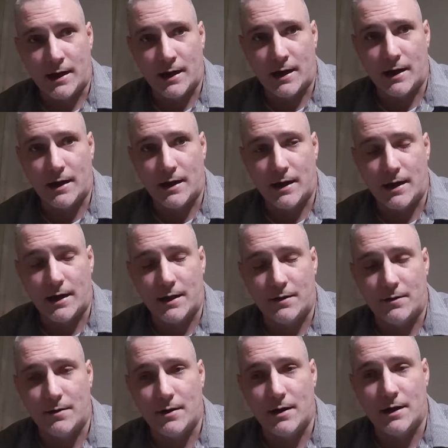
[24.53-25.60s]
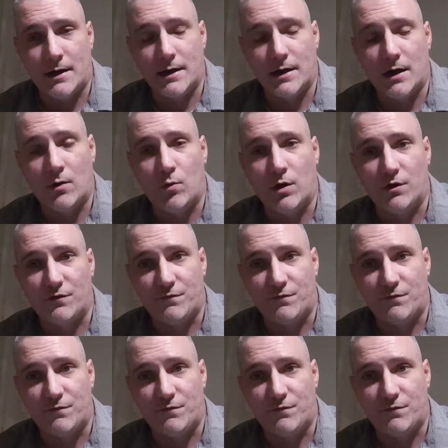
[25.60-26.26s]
at, uh, at Wells